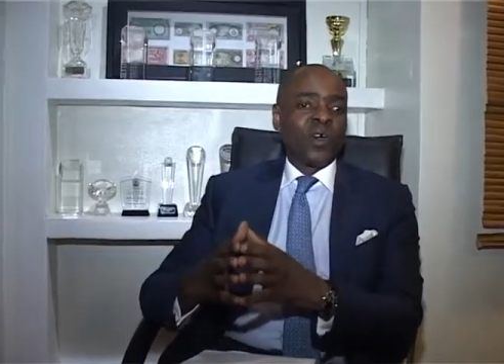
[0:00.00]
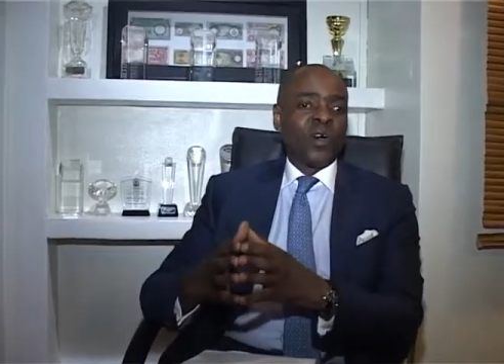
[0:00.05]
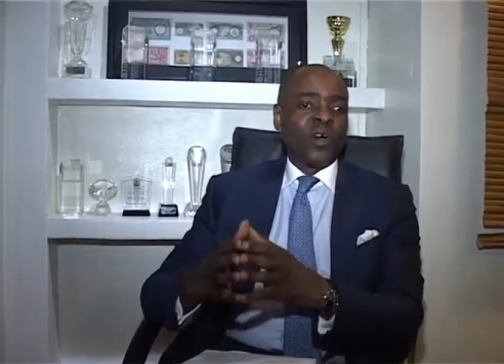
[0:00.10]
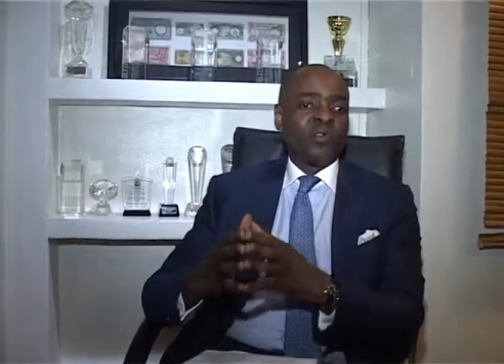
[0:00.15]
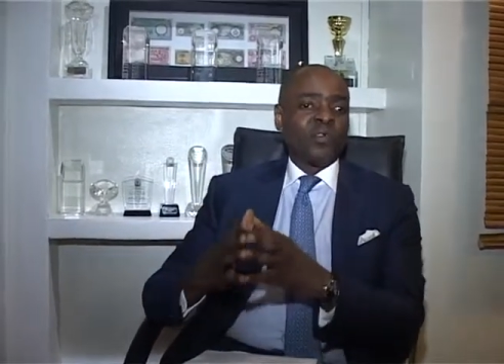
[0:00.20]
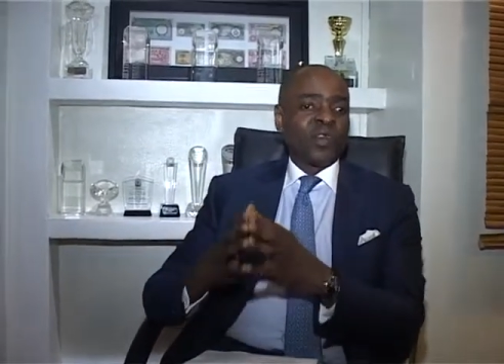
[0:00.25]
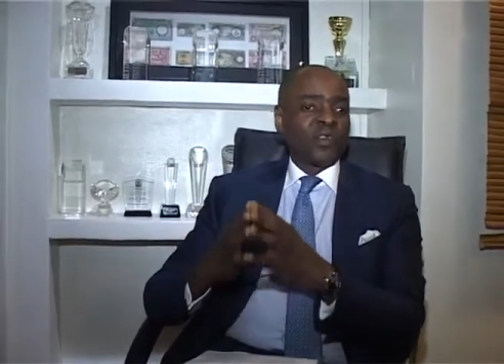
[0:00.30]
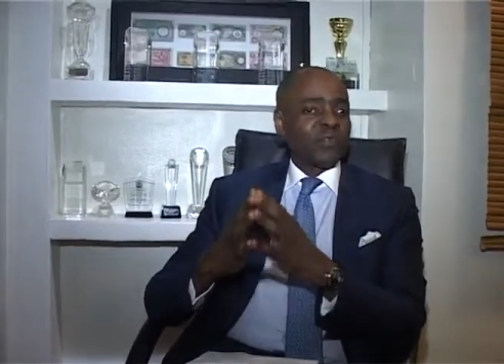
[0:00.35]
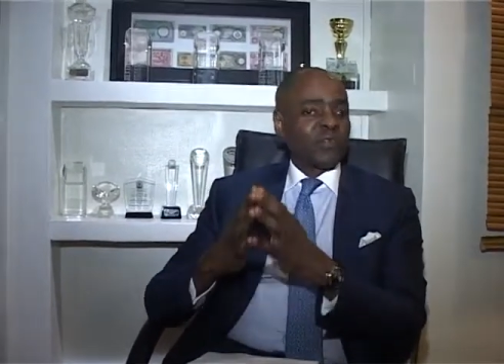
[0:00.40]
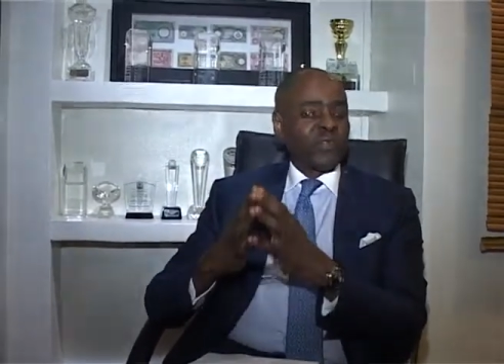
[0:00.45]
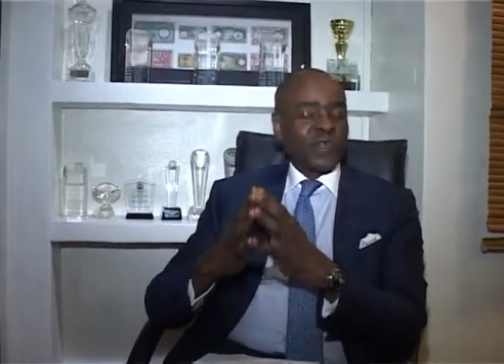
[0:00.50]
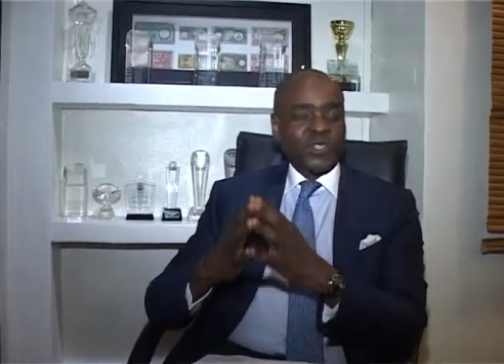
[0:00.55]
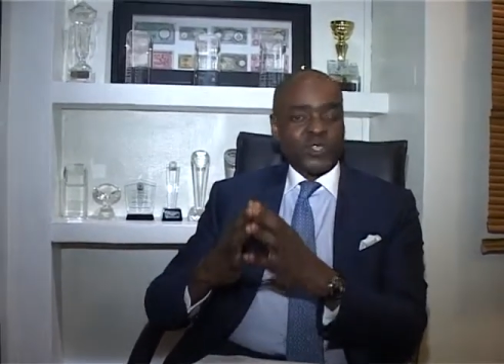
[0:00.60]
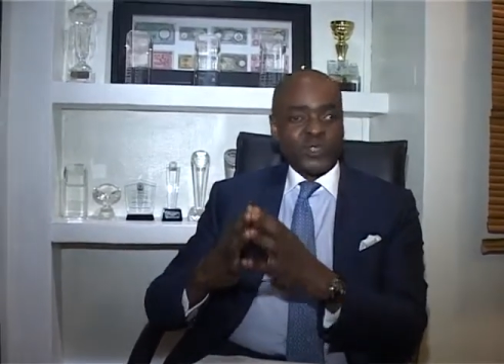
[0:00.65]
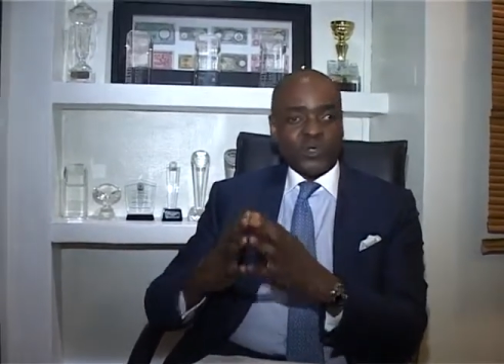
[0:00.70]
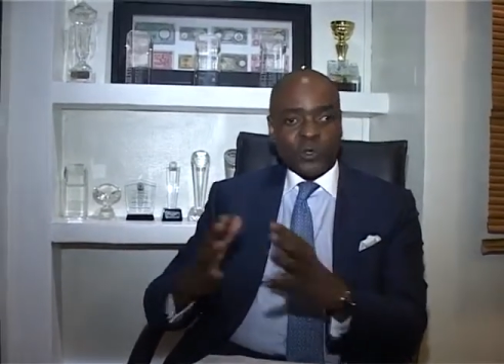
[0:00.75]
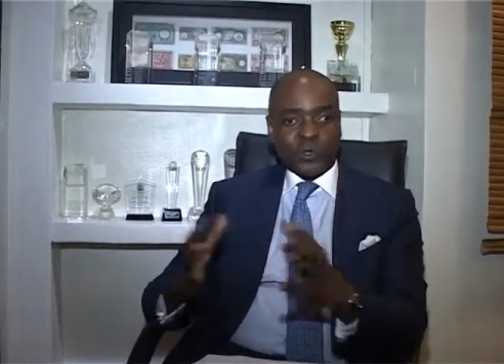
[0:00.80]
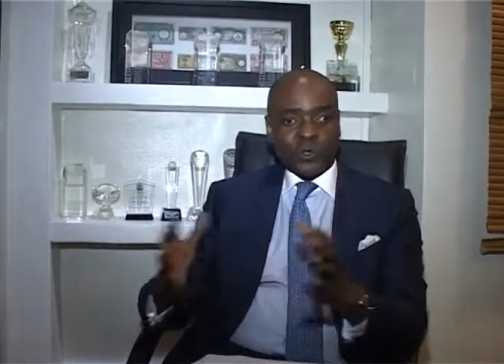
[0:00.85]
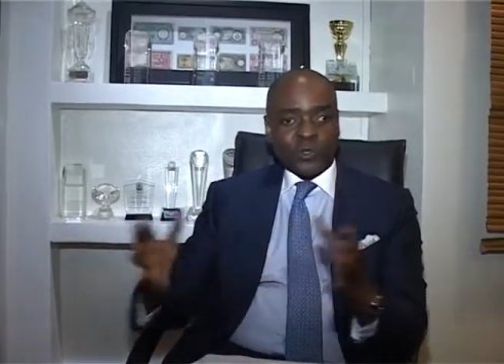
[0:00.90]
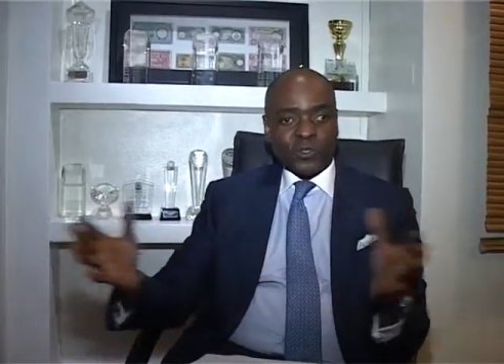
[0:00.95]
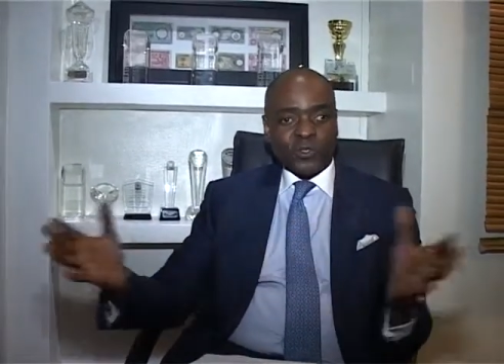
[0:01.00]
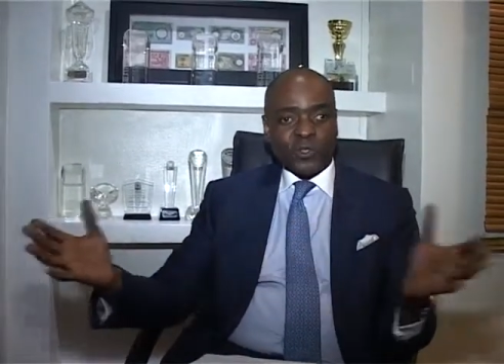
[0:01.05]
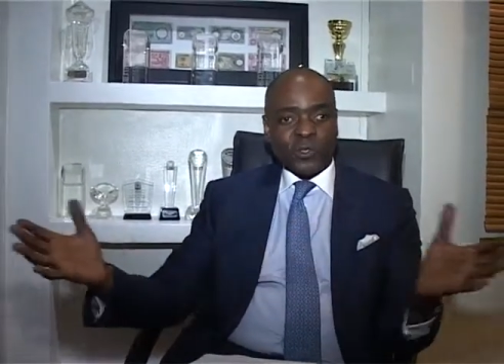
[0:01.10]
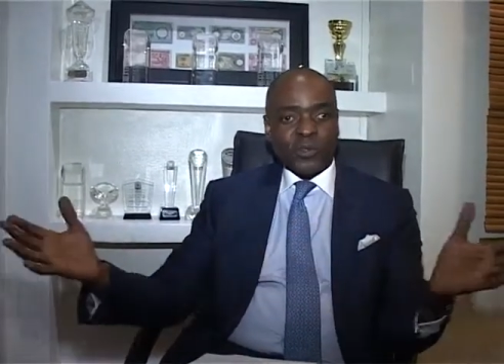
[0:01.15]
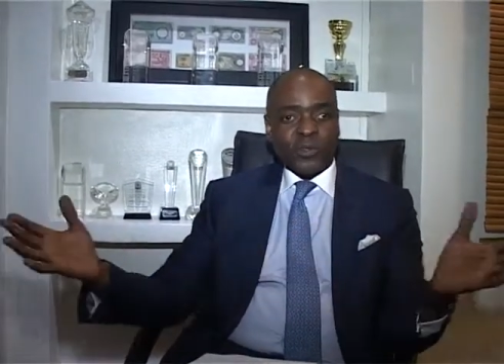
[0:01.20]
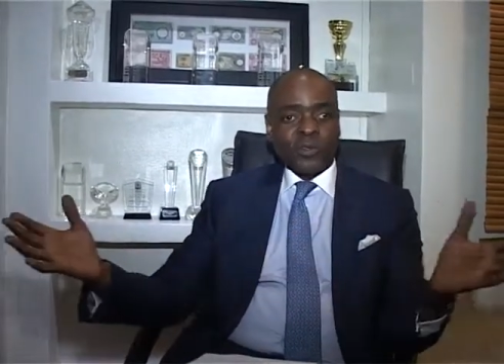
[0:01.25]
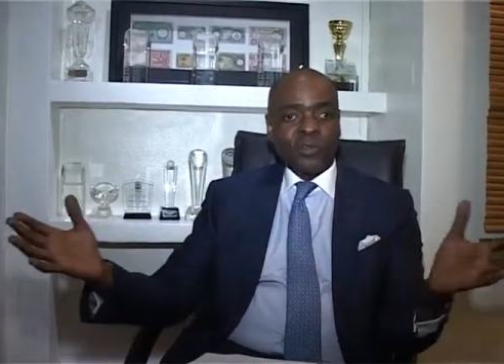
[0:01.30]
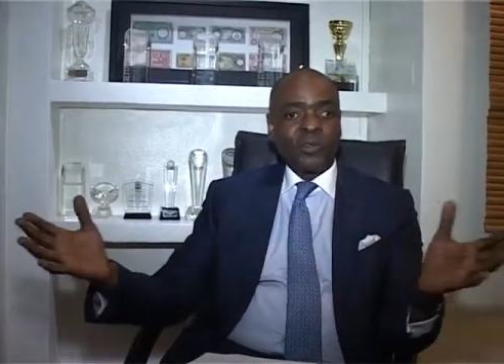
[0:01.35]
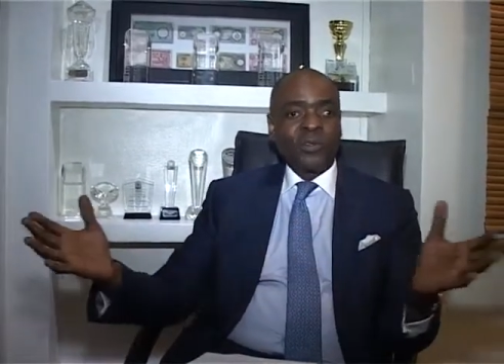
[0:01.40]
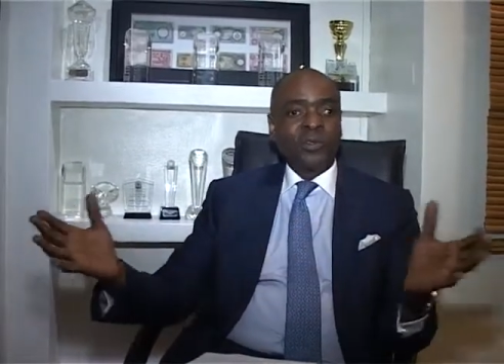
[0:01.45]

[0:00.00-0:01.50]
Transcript: of infrastructure,